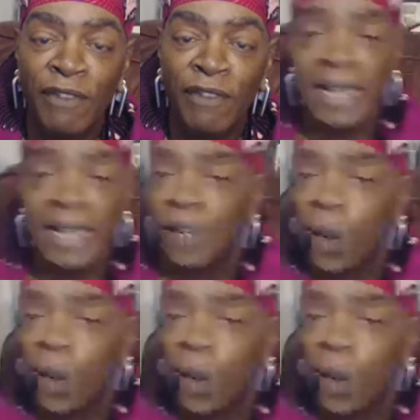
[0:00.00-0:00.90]
early,
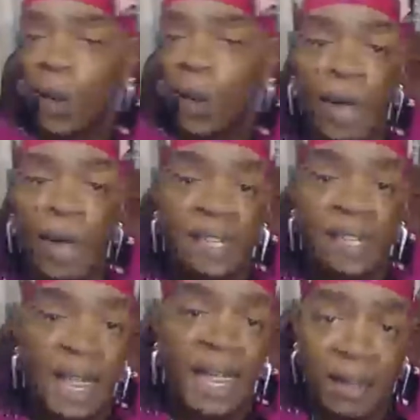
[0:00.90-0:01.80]
as Oba
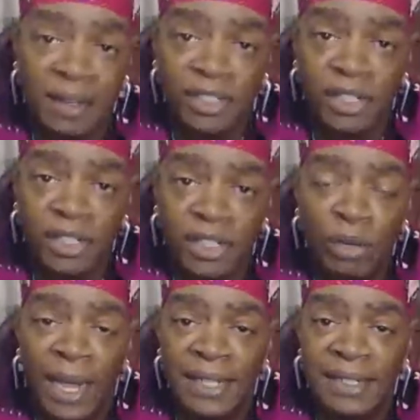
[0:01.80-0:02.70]
Obatala
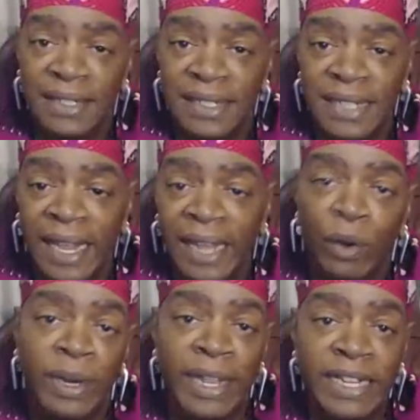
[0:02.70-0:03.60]
to the U.S.
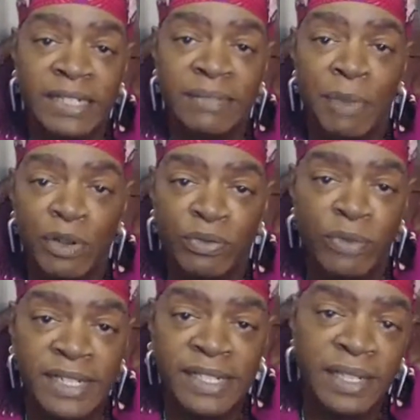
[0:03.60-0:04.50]
said on
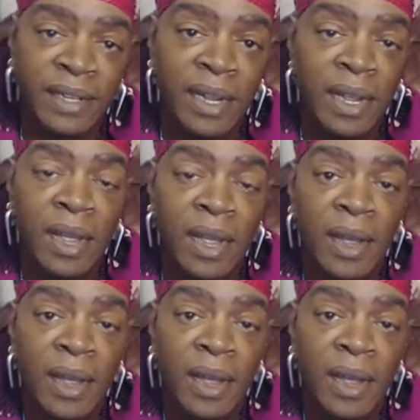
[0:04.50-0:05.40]
his most recent
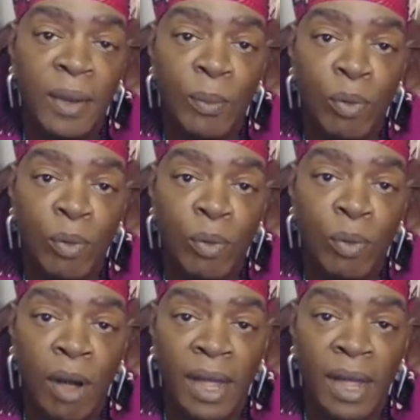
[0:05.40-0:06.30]

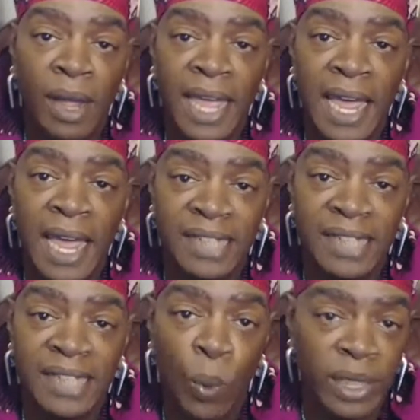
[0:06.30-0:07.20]
broadcast here with
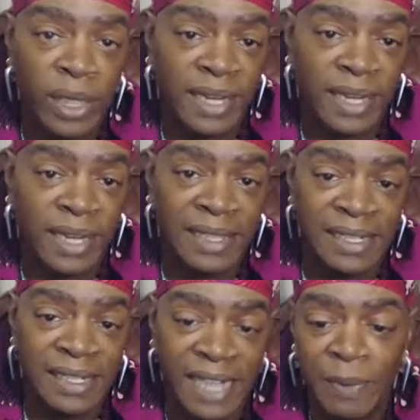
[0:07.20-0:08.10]
us in this sacred
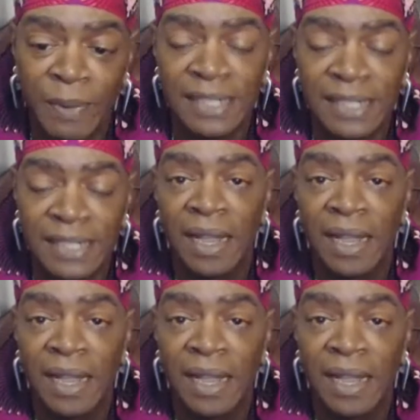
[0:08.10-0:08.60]
space.